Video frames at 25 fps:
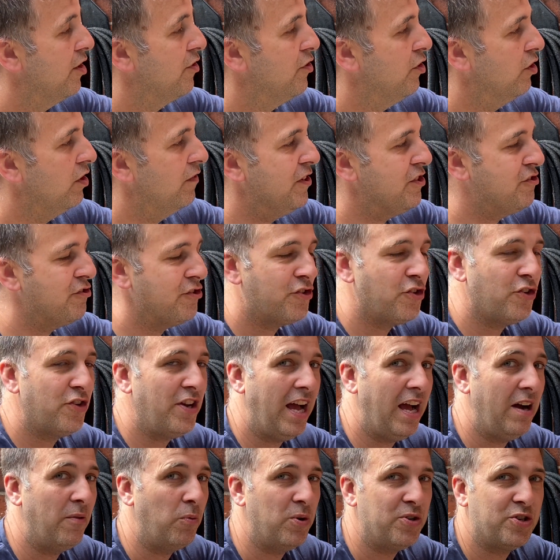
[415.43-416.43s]
The only feature it doesn't
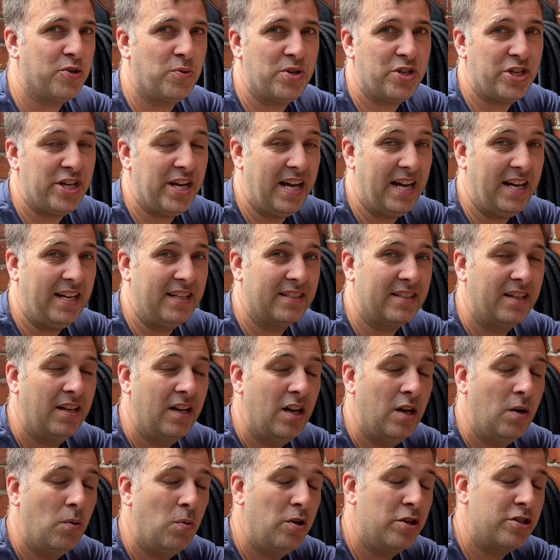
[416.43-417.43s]
have, which I wish it had,
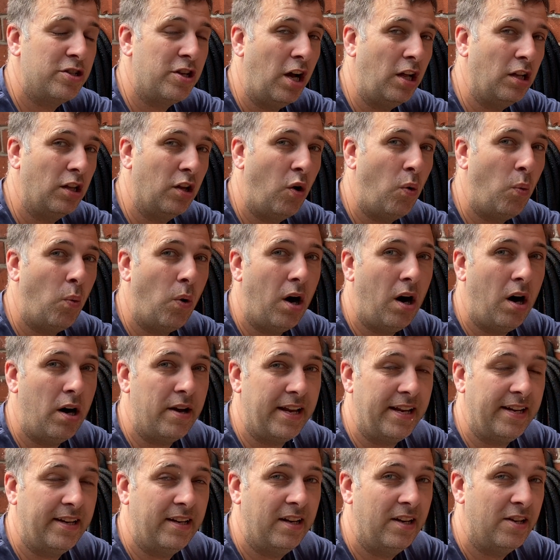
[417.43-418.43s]
was a low
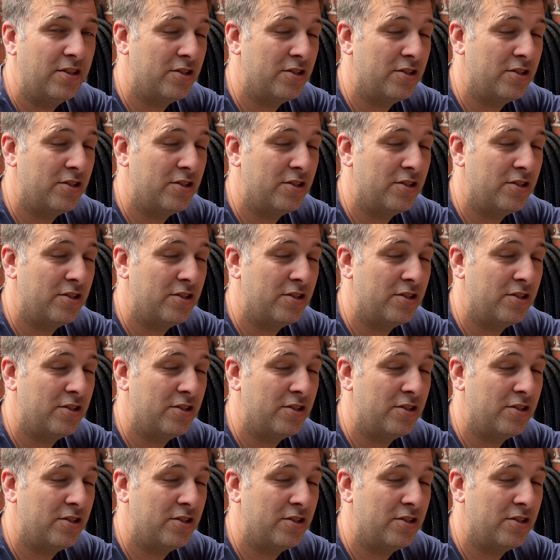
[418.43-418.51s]
warning.